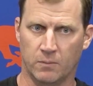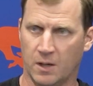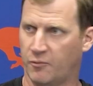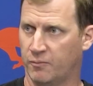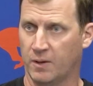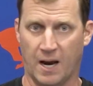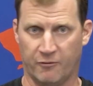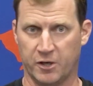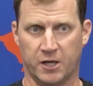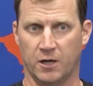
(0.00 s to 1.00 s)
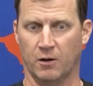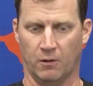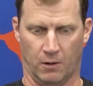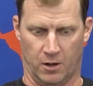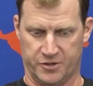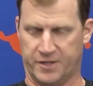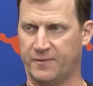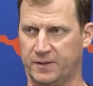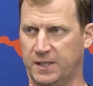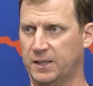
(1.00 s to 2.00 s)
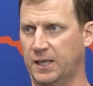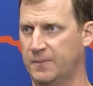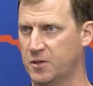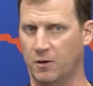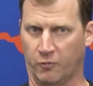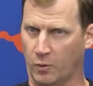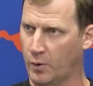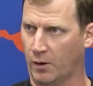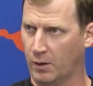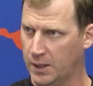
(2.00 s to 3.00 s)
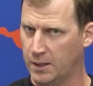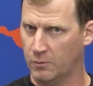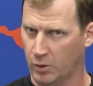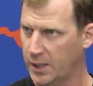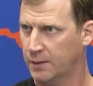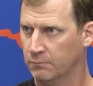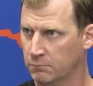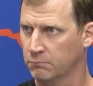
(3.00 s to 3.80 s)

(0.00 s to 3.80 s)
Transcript: if every year all 17 teams know if we win our league, we're in.